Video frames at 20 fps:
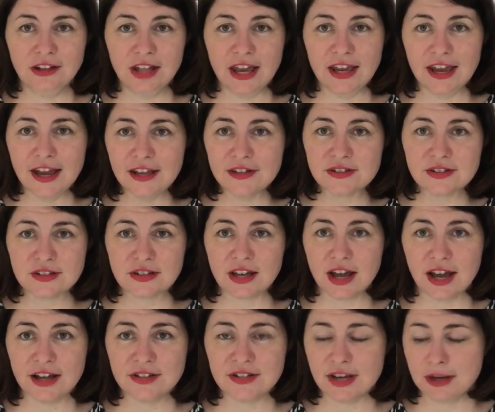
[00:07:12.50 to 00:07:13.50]
layouts, the
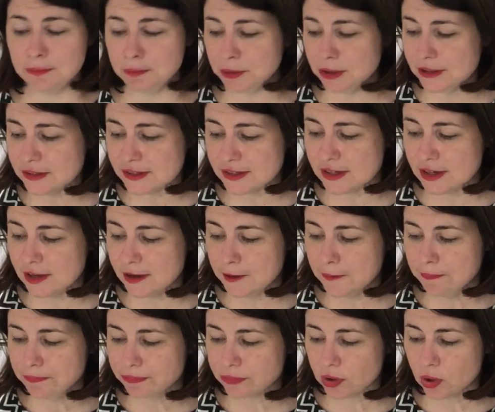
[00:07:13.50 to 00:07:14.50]
card templates,
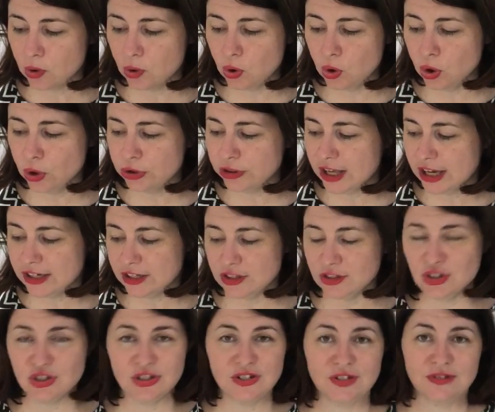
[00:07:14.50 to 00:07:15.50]
or they
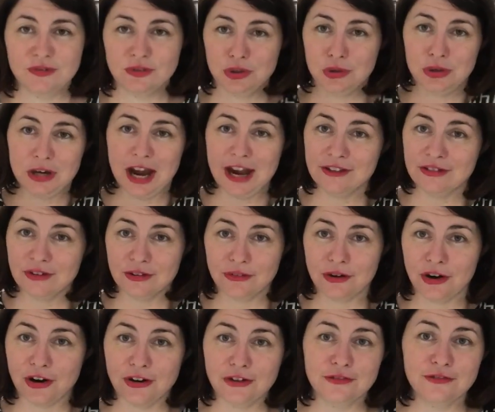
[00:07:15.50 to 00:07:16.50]
could just create
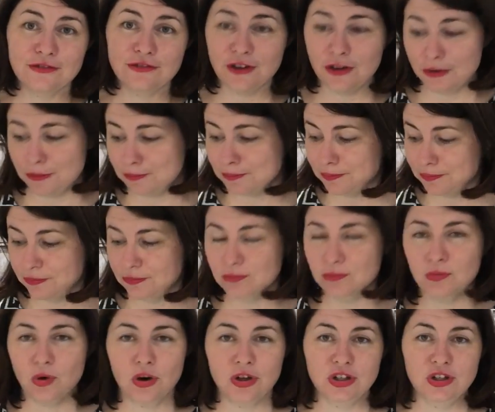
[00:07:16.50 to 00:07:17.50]
their own from
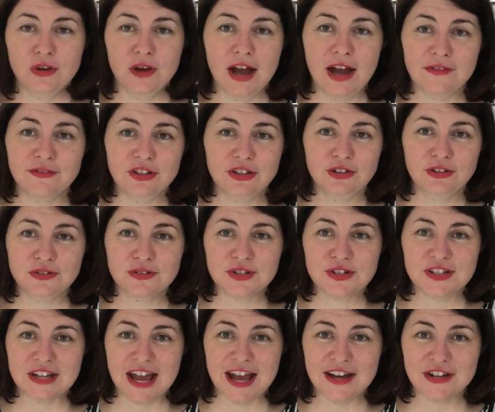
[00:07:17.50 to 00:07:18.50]
what you have in your
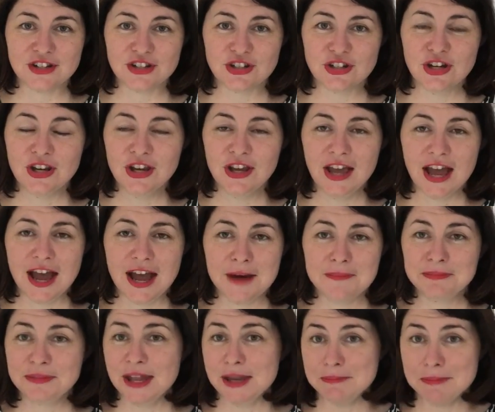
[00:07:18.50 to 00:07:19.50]
stash.
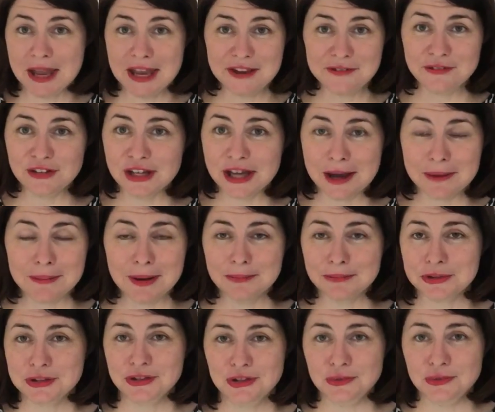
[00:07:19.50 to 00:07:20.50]
They may even come up
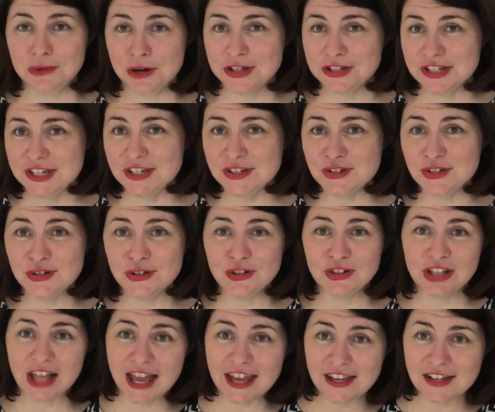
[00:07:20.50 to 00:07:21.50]
with new ideas, new
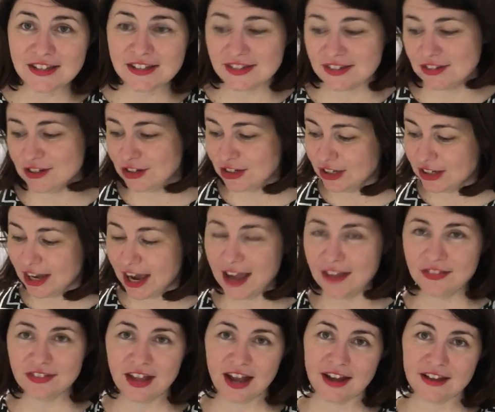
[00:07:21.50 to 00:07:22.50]
layers, and you can
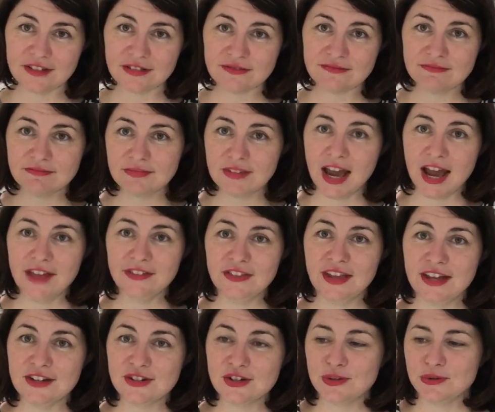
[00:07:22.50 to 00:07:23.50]
add
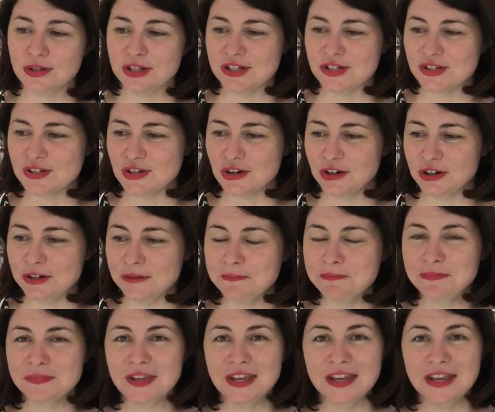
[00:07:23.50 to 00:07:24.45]
that to it. So